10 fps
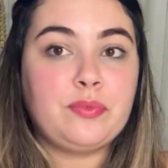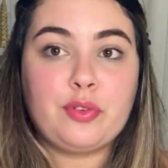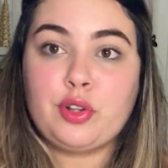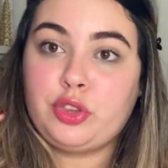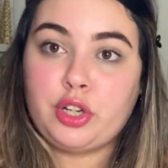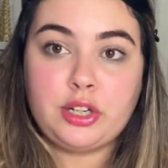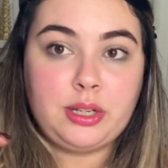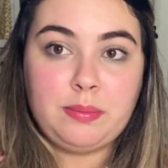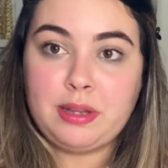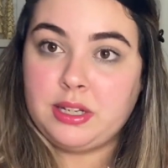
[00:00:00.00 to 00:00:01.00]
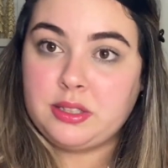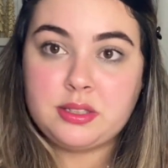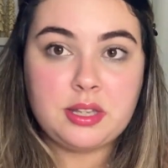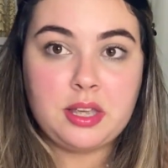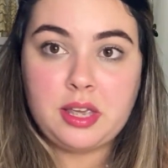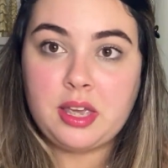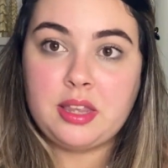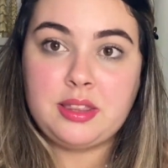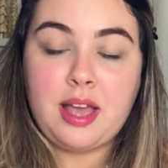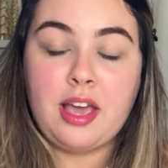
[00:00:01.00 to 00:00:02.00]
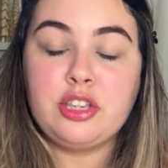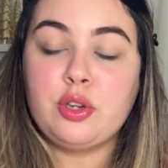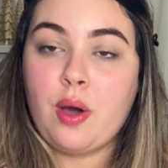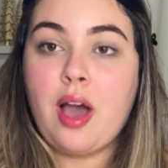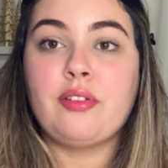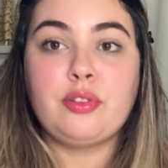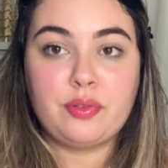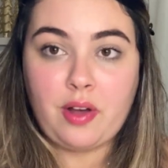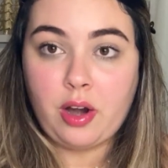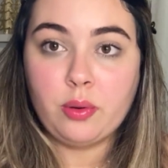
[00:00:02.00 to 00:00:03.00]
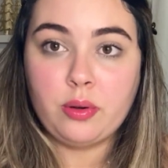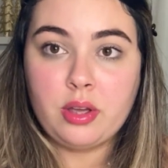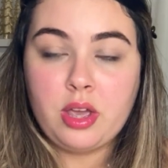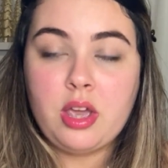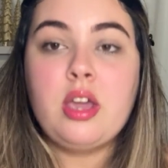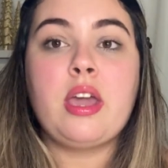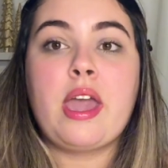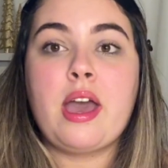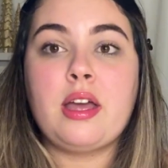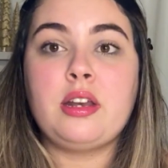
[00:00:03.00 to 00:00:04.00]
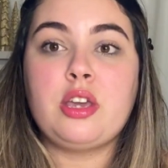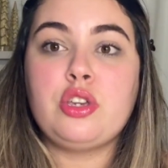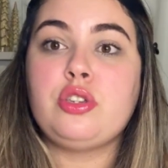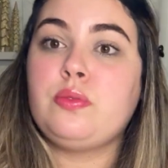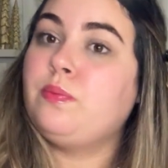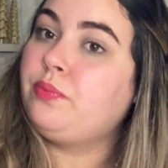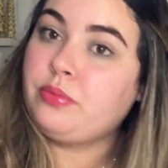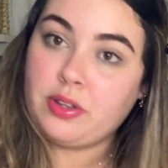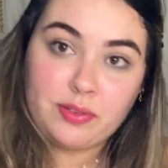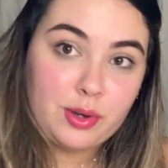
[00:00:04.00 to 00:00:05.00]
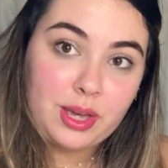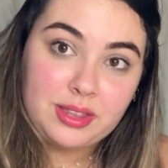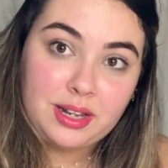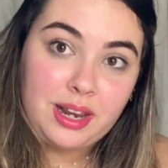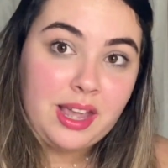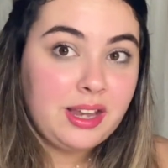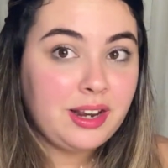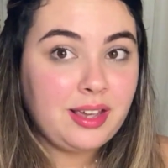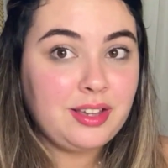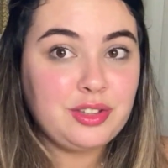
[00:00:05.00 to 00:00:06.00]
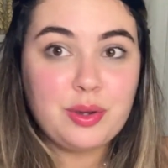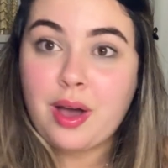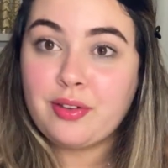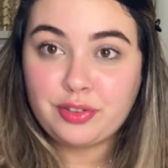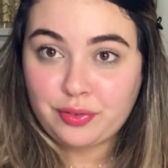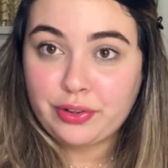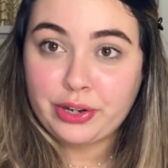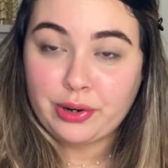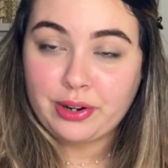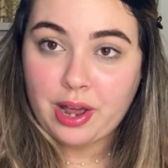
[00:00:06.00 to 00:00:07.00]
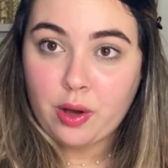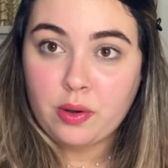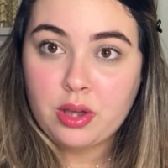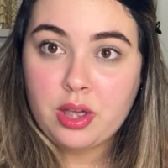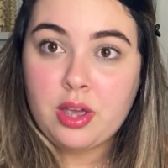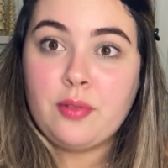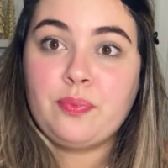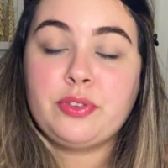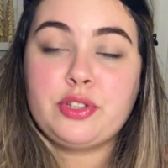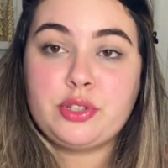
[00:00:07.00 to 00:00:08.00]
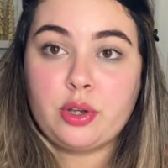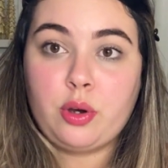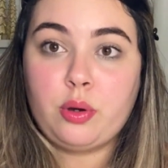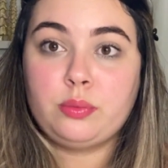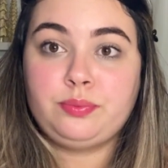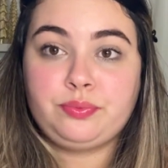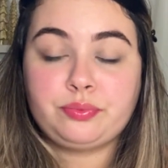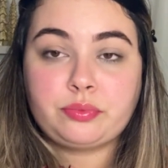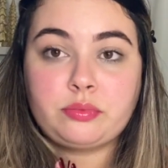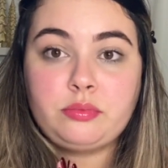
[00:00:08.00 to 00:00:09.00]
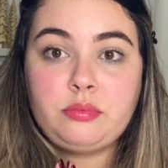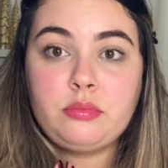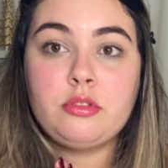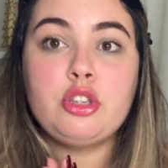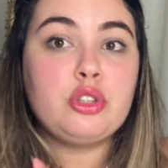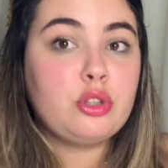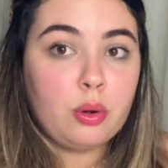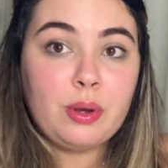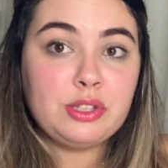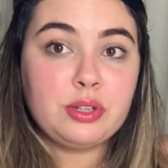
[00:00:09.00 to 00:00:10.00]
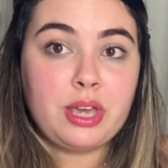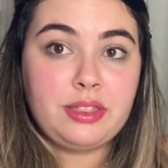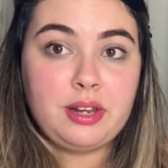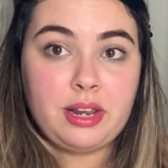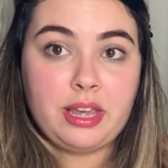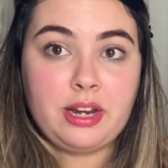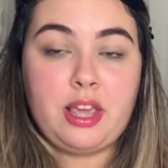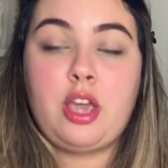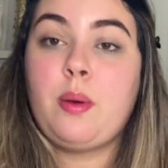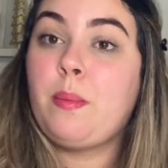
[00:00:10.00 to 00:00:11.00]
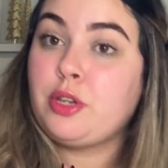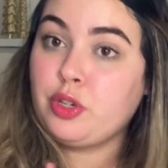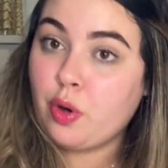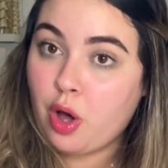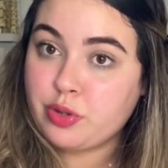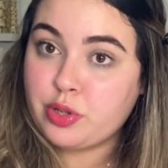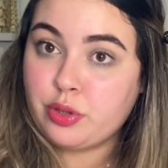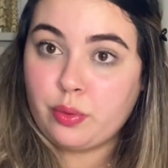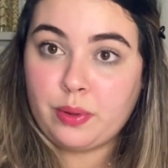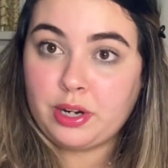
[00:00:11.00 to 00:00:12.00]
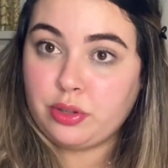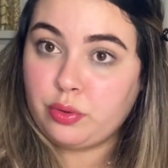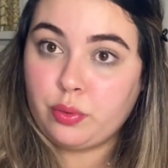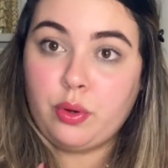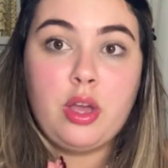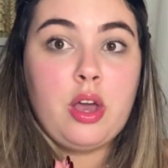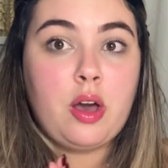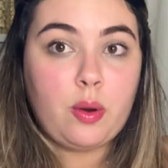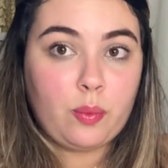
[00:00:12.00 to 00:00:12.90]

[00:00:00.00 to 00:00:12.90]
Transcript: for thirty minutes that you have to follow, and if you get delayed, you have to figure it out. So you don't want to get delayed, but you also don't want to do a